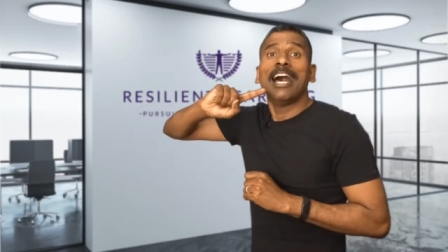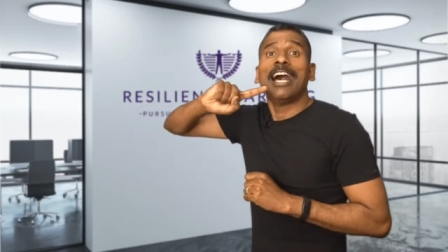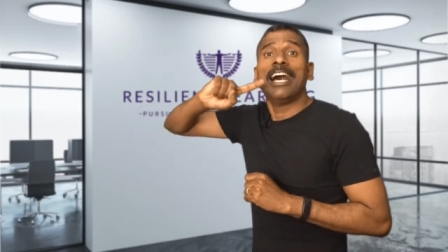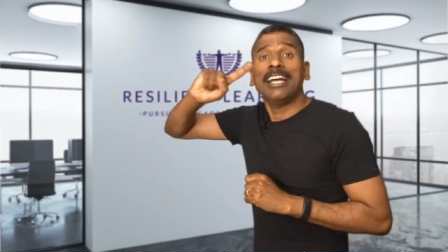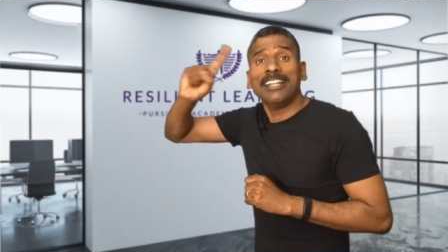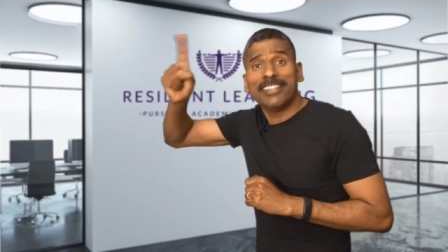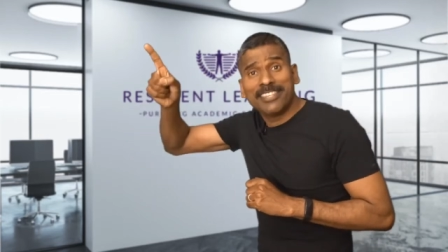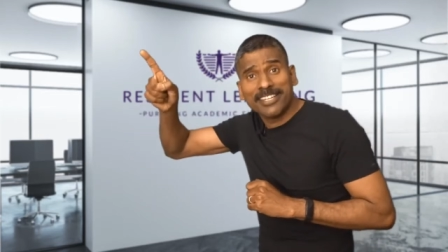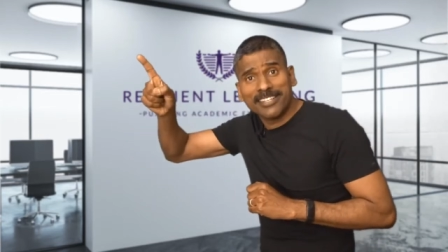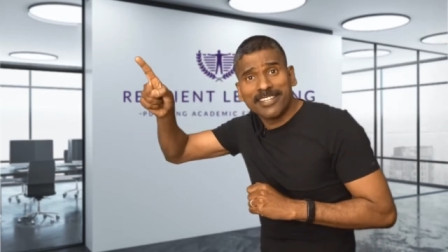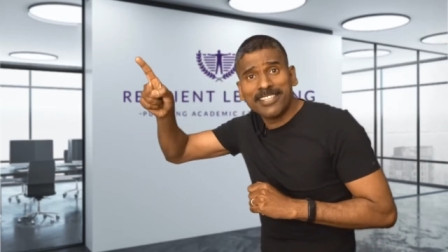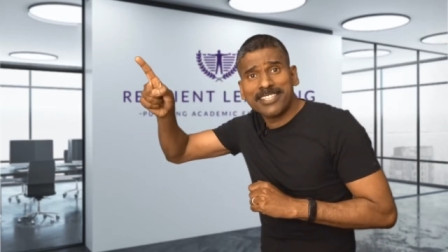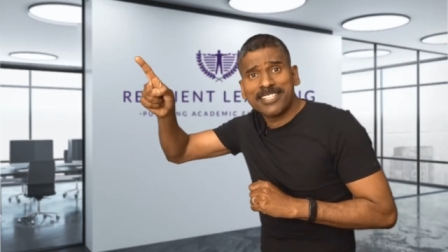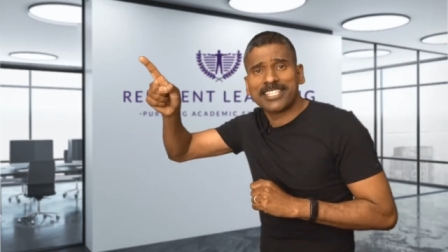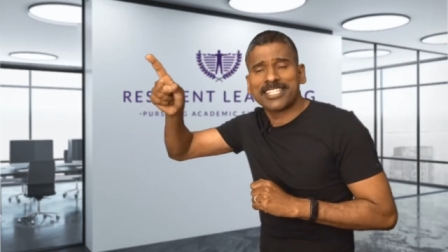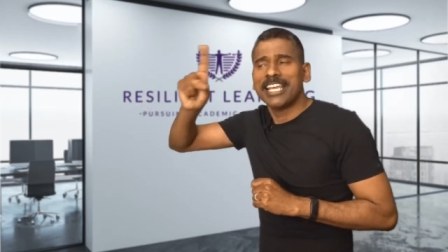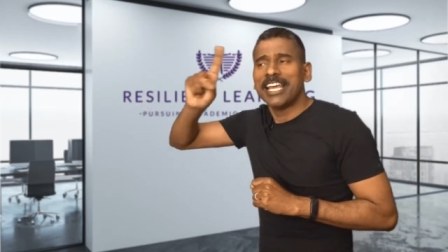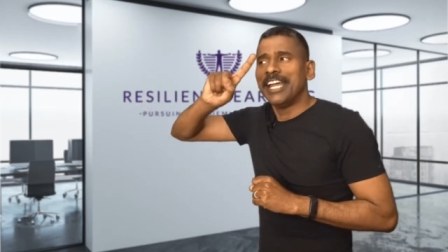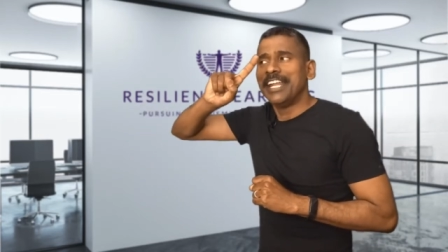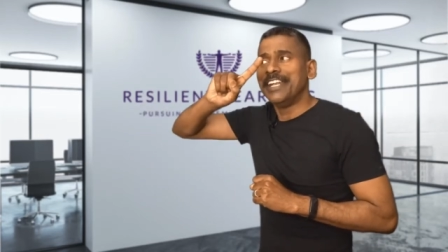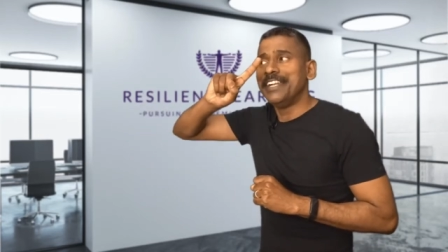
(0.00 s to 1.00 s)
others'
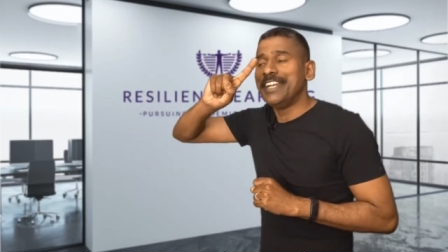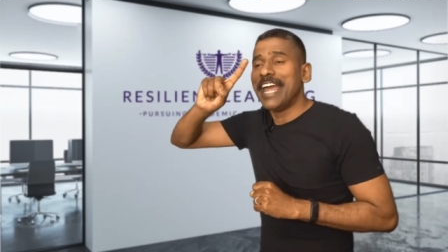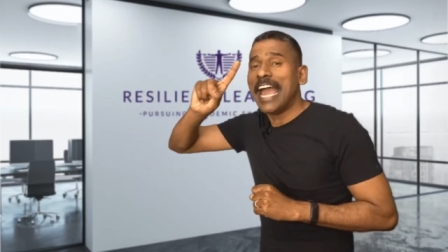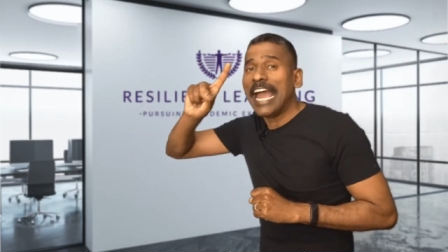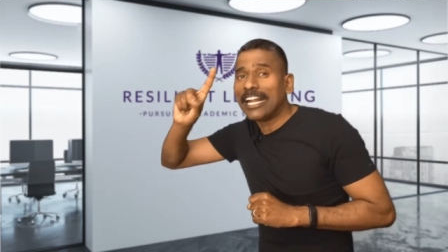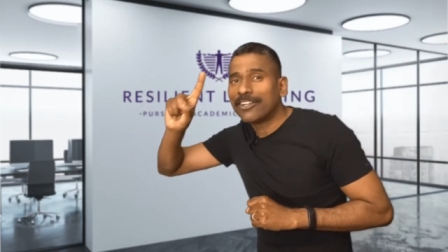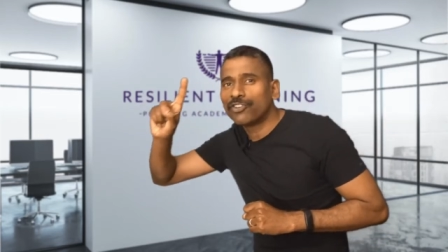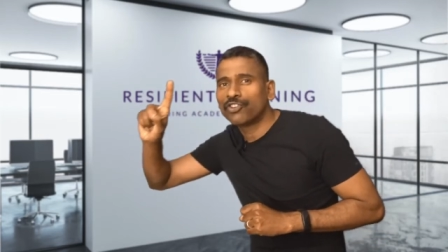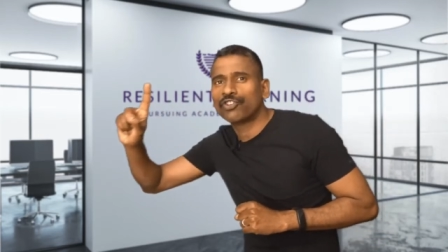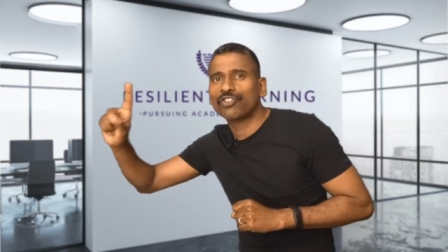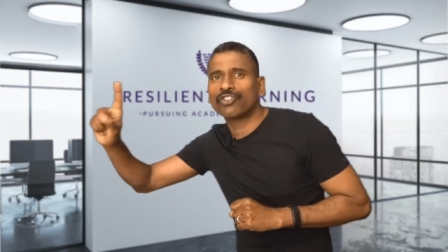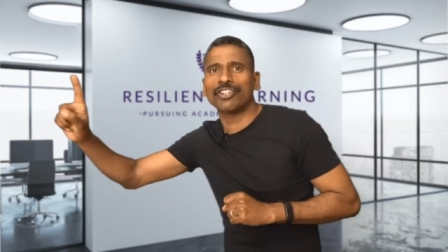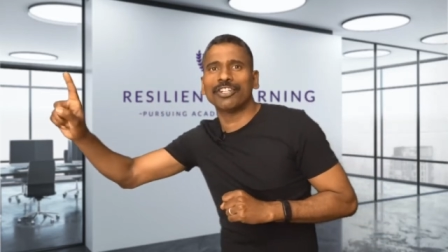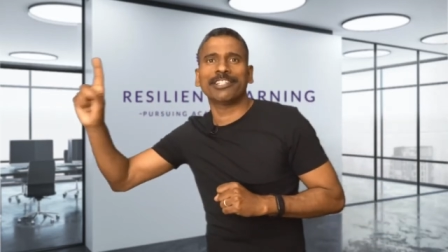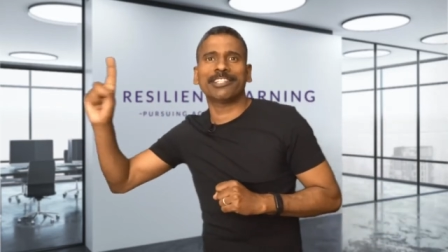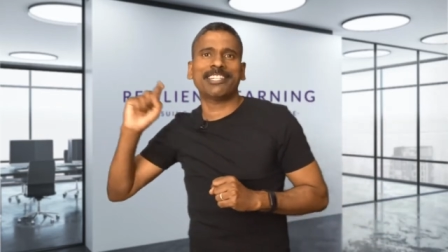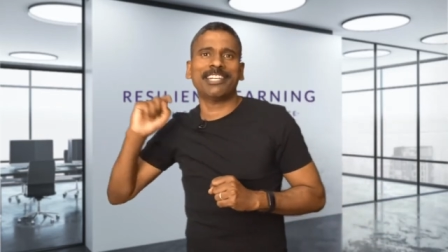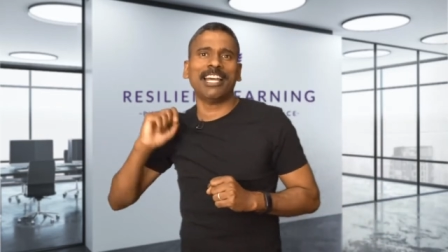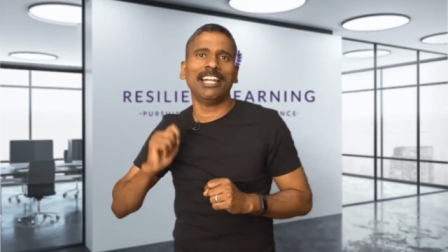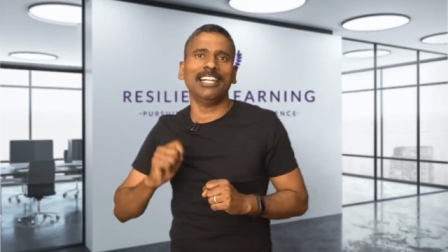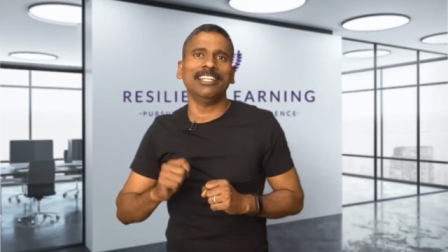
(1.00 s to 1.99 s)
natural
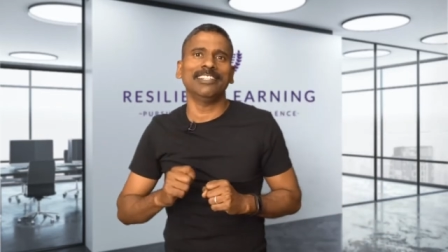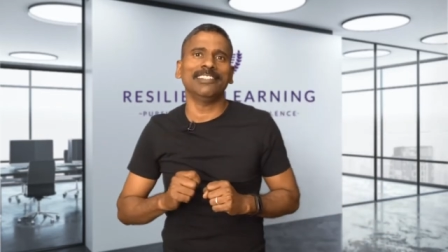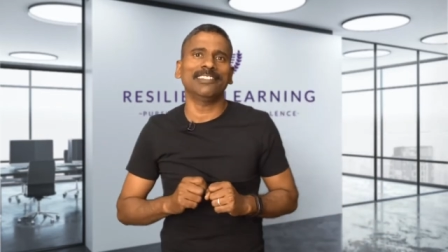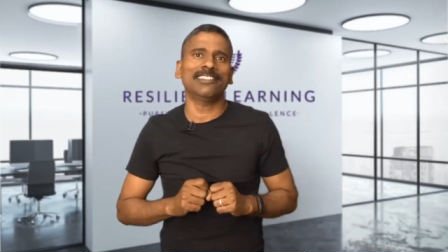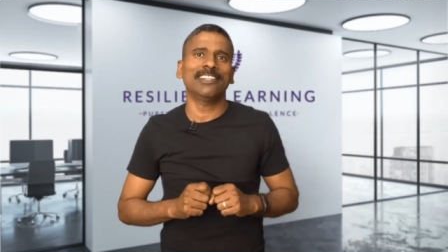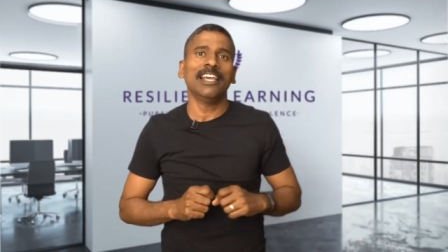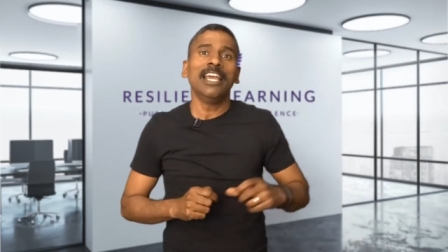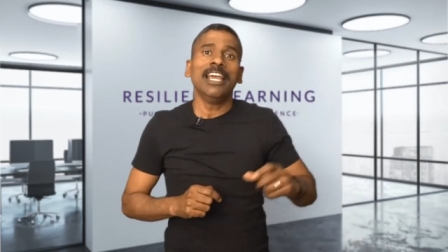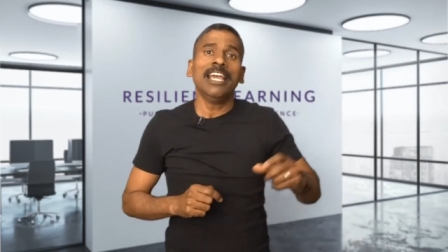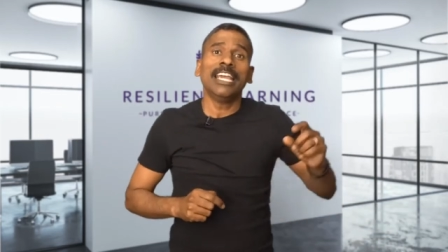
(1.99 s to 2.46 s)
talents.